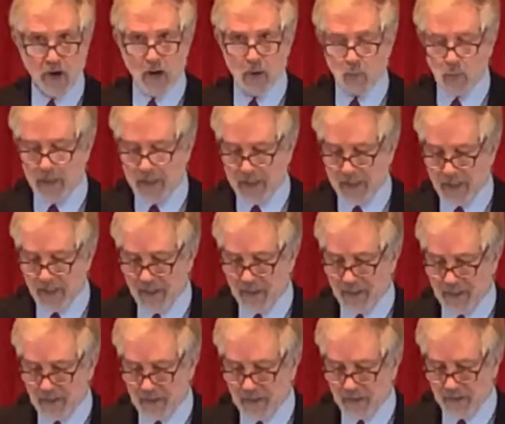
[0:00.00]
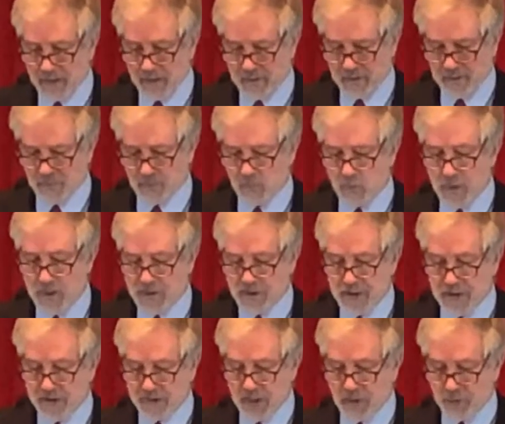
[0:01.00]
are we in
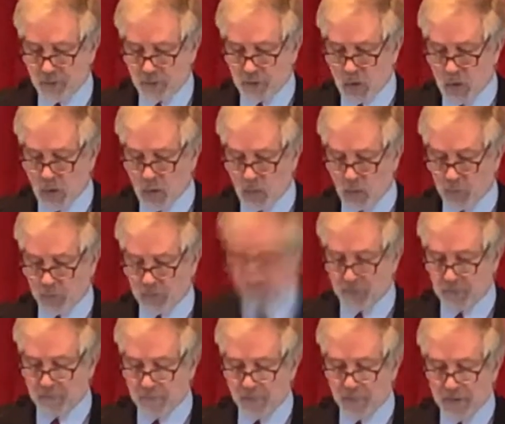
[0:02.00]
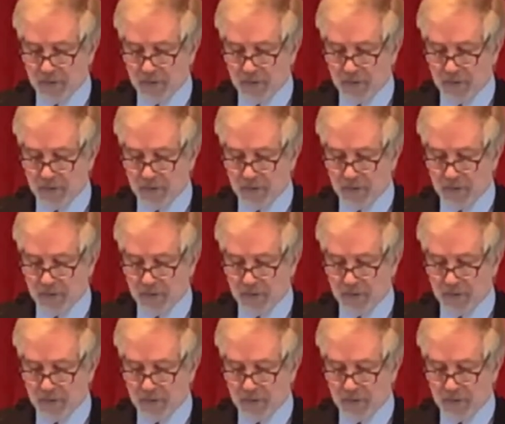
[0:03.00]
reaching those goals?